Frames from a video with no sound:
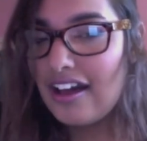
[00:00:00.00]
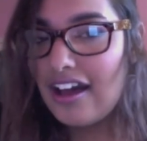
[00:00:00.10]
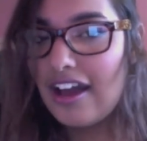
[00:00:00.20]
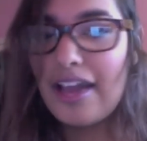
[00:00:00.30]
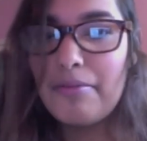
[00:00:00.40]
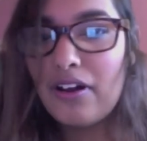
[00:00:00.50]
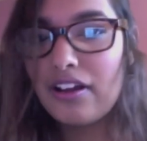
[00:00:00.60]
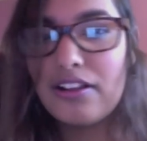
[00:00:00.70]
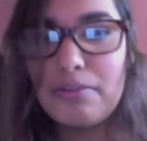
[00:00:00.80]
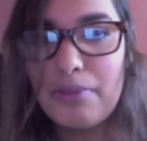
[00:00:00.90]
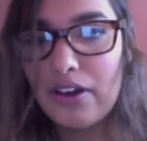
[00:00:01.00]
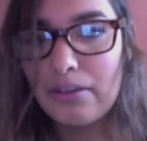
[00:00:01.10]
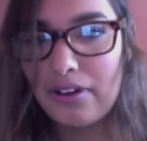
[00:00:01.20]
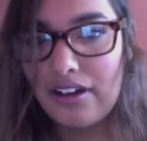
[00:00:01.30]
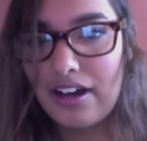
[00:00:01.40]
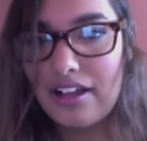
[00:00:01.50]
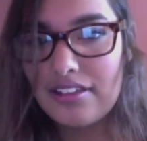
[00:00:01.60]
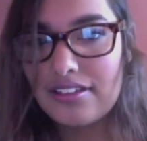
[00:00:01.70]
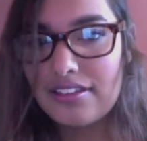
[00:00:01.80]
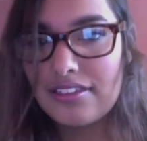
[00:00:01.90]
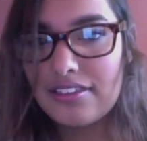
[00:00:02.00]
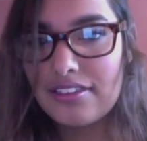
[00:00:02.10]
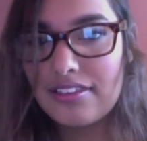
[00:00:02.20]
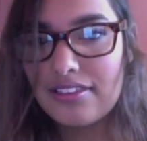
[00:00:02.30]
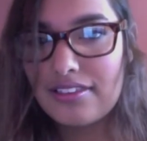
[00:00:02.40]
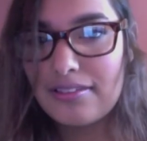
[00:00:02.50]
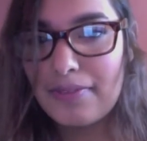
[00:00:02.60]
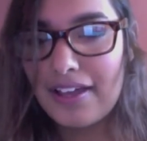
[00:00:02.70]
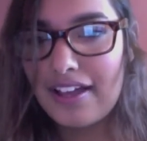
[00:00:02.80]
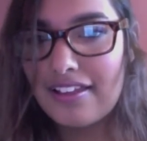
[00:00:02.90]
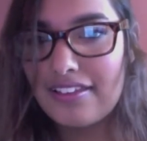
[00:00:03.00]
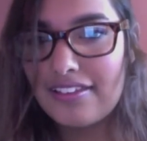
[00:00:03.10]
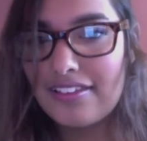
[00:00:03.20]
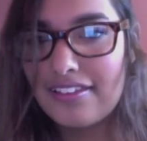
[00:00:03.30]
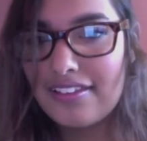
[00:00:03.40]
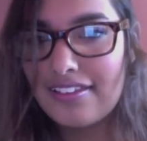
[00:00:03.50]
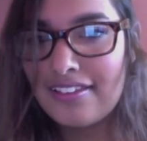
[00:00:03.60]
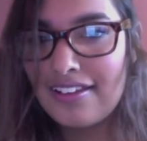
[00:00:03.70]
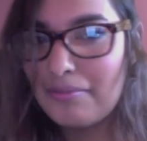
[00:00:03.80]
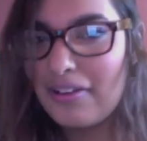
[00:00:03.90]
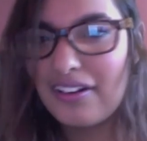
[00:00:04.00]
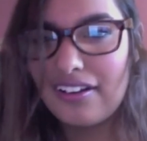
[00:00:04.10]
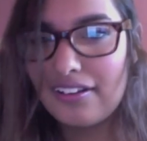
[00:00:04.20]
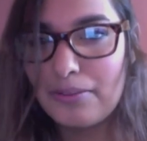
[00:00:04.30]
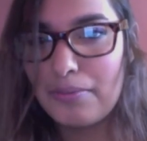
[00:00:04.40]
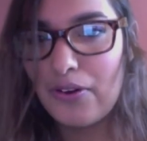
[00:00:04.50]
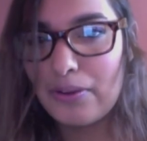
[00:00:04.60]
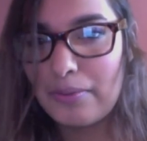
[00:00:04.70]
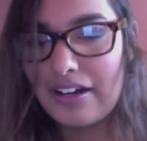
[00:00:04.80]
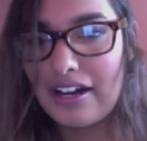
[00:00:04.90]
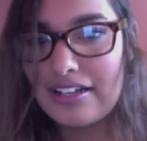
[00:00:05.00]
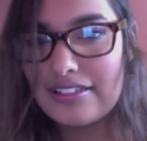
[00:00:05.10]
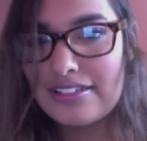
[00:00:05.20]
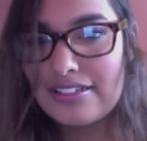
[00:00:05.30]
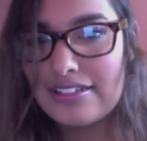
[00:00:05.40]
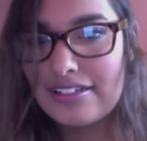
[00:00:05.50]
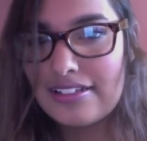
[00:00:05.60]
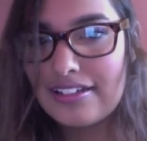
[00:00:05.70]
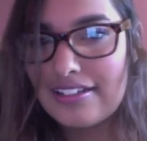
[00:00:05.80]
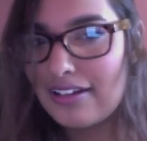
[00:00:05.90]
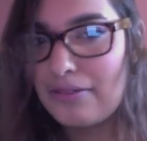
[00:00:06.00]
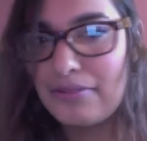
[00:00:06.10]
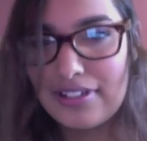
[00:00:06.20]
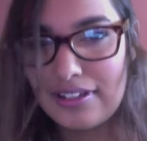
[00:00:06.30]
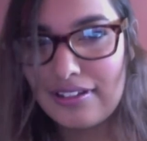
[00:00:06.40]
okay, I'm not going to include Pokemon cards because I'm not going to include Pokemon cards because I don't want to.